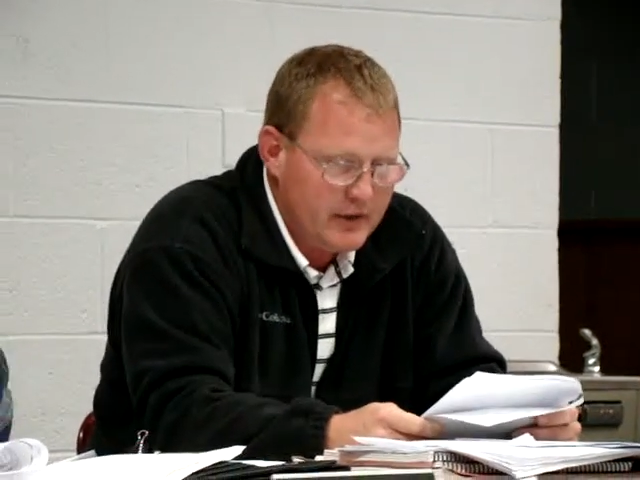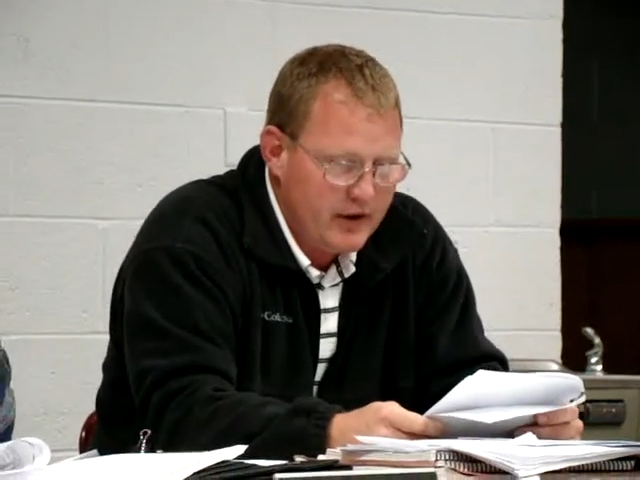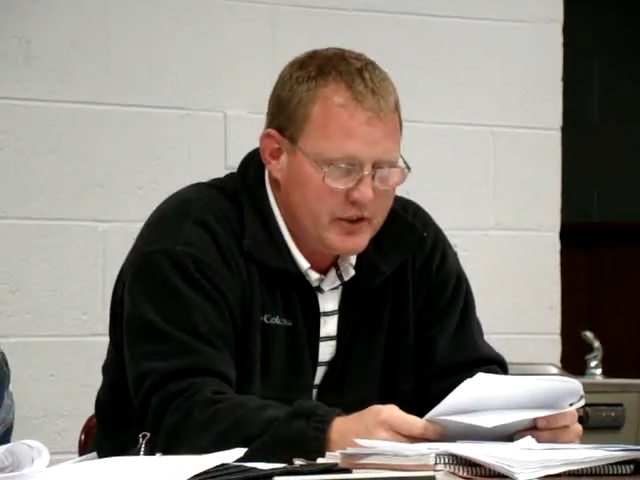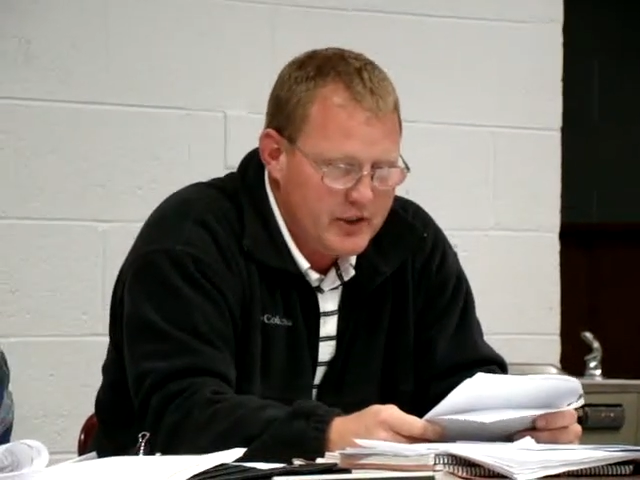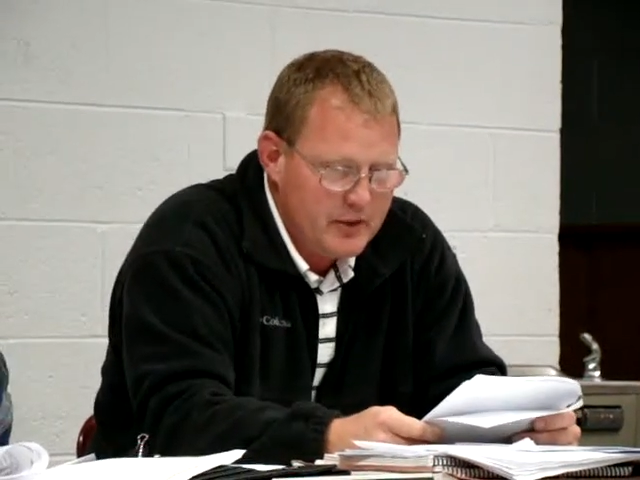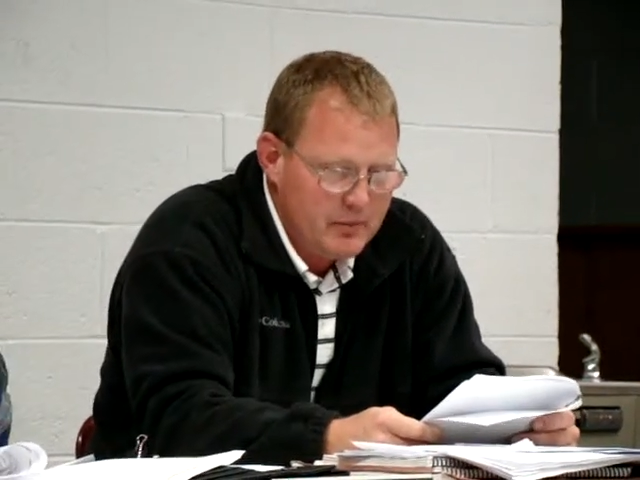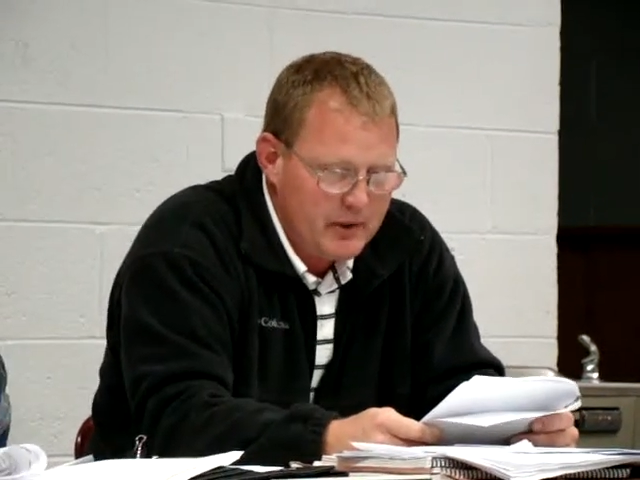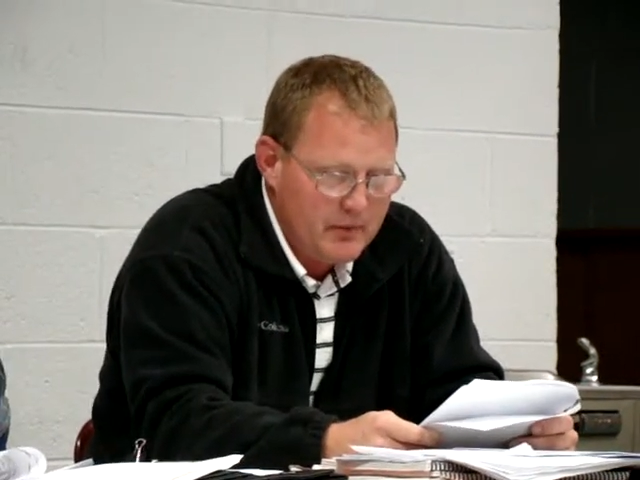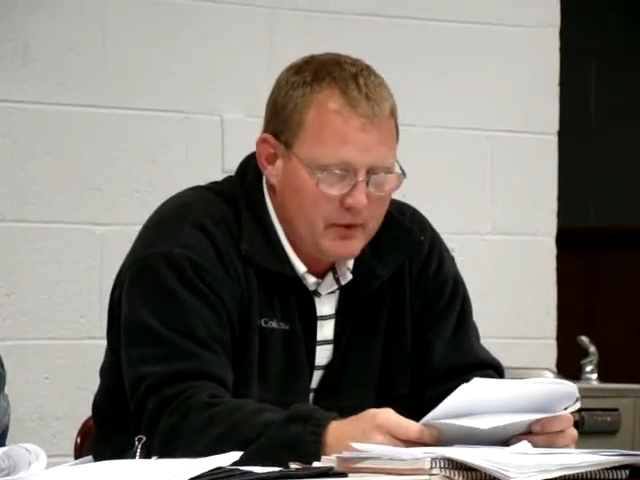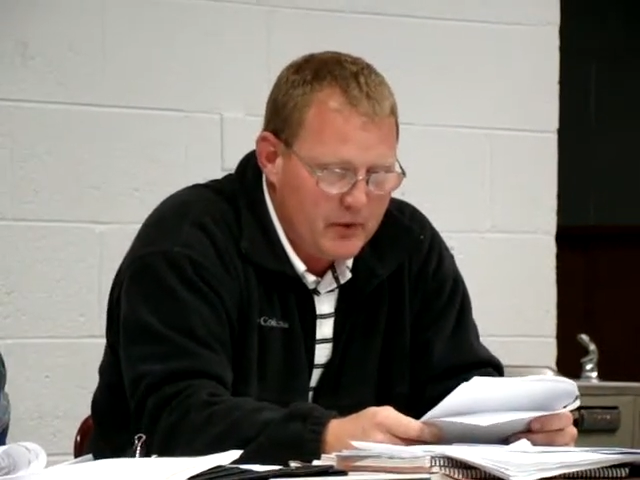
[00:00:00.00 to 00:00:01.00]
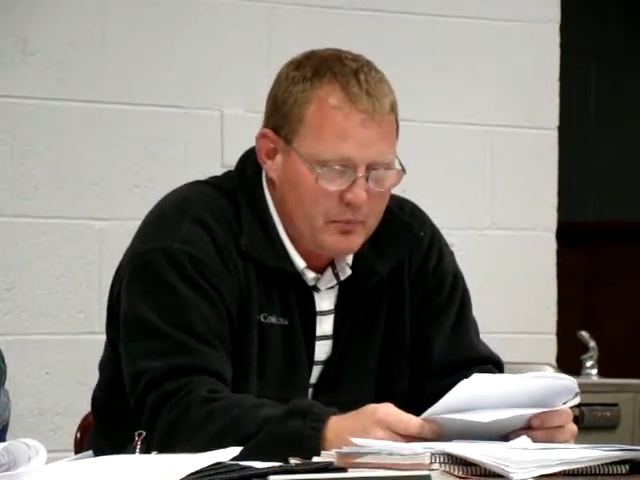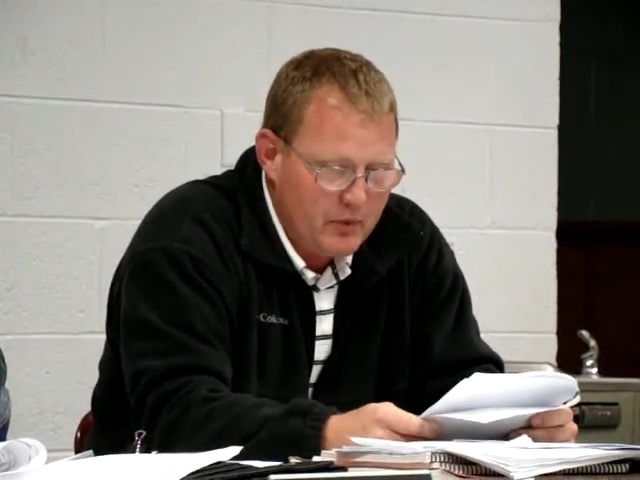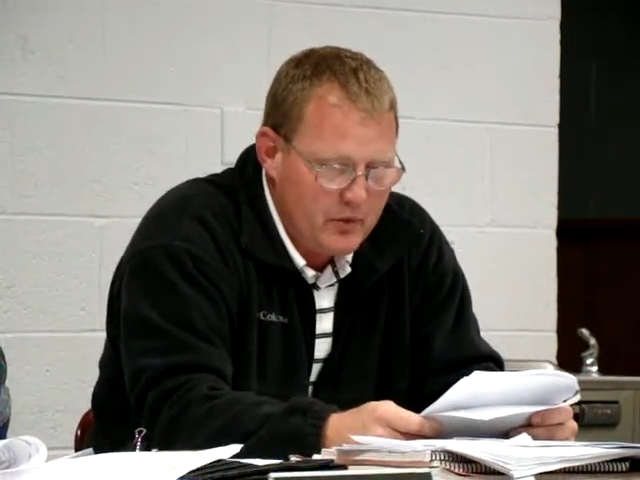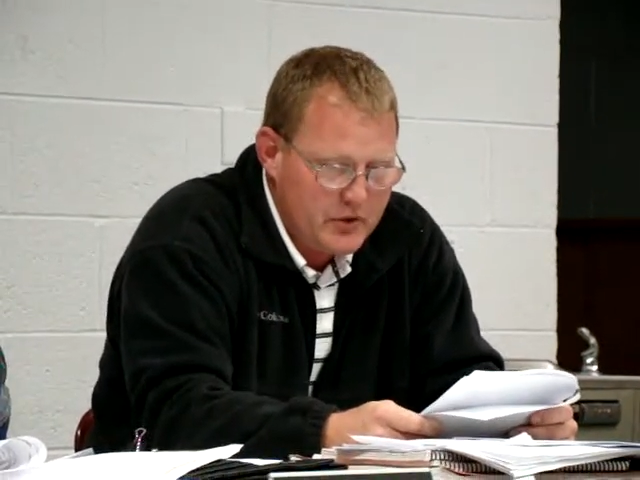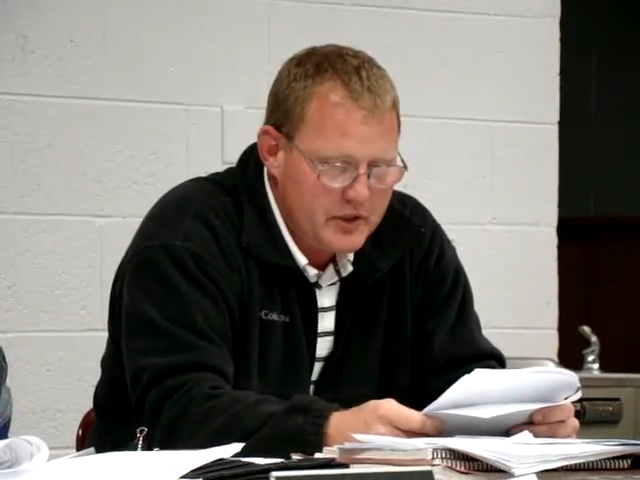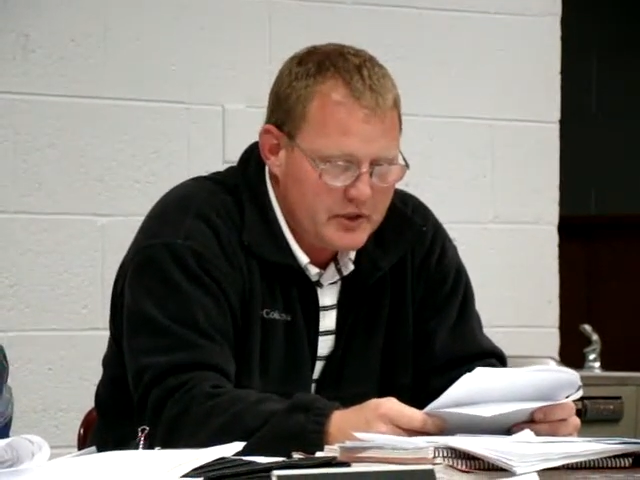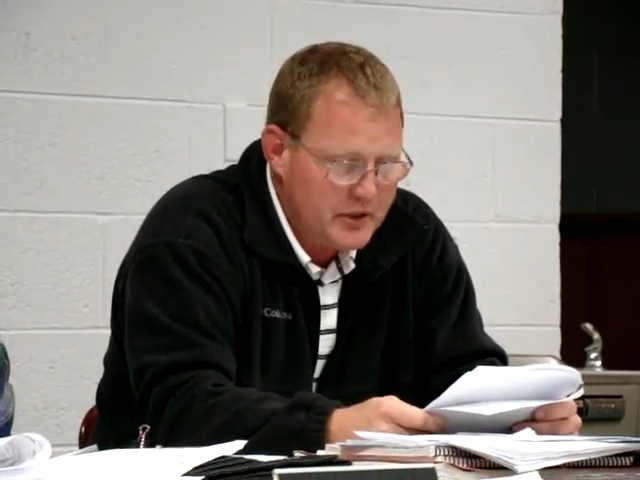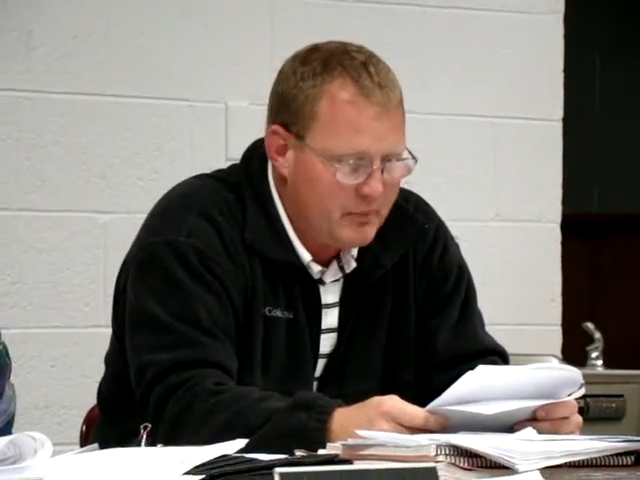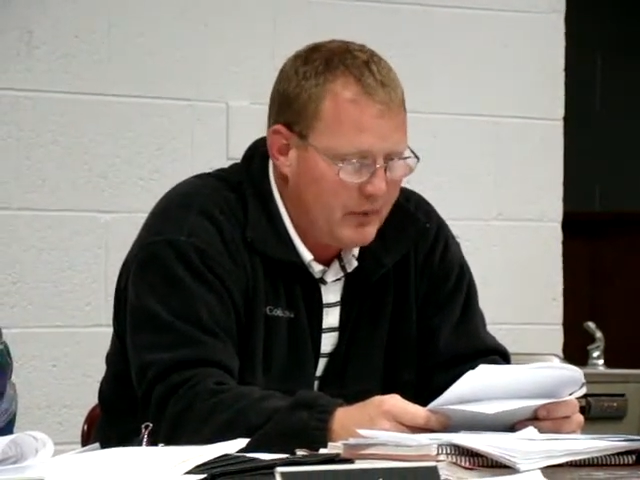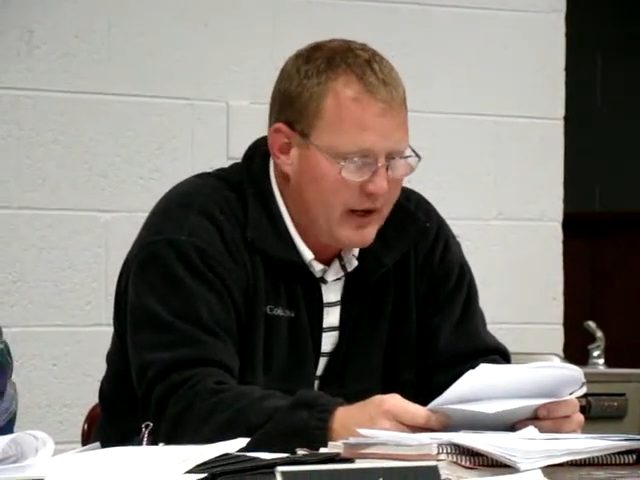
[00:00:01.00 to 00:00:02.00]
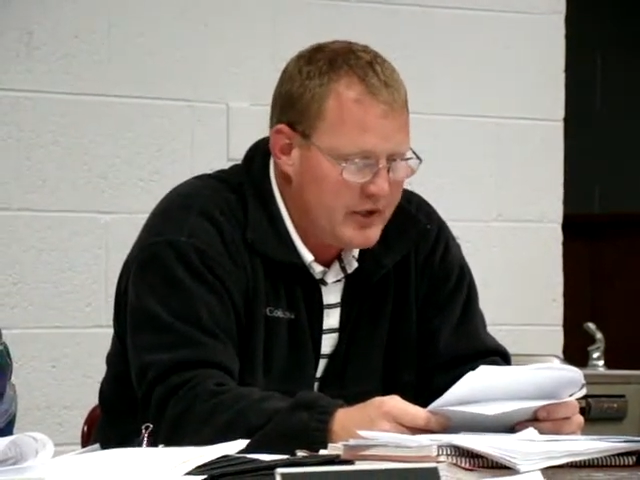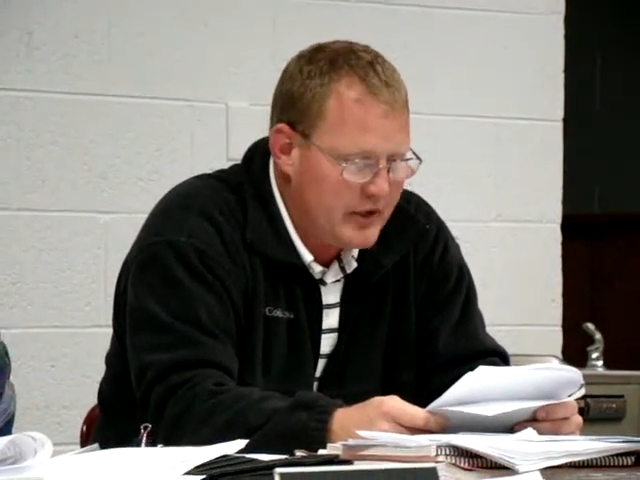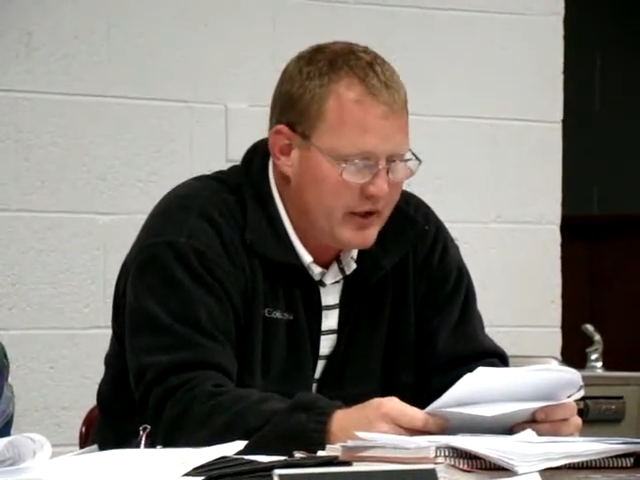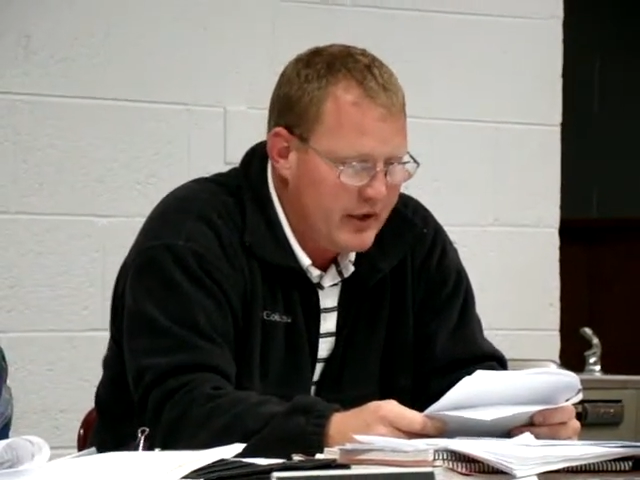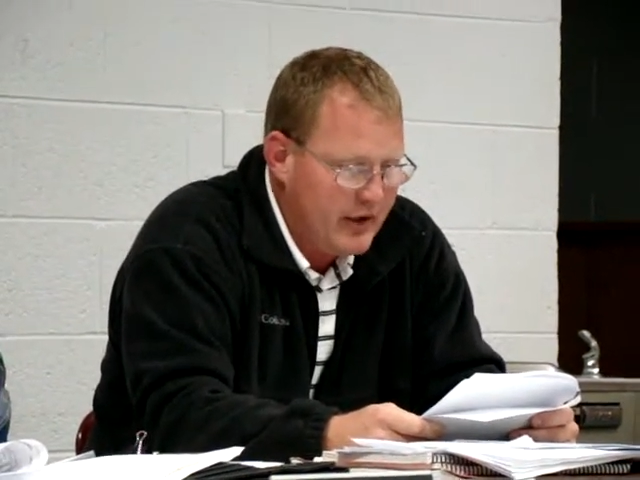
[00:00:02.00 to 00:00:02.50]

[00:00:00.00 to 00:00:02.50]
cost of the public road portions of the project,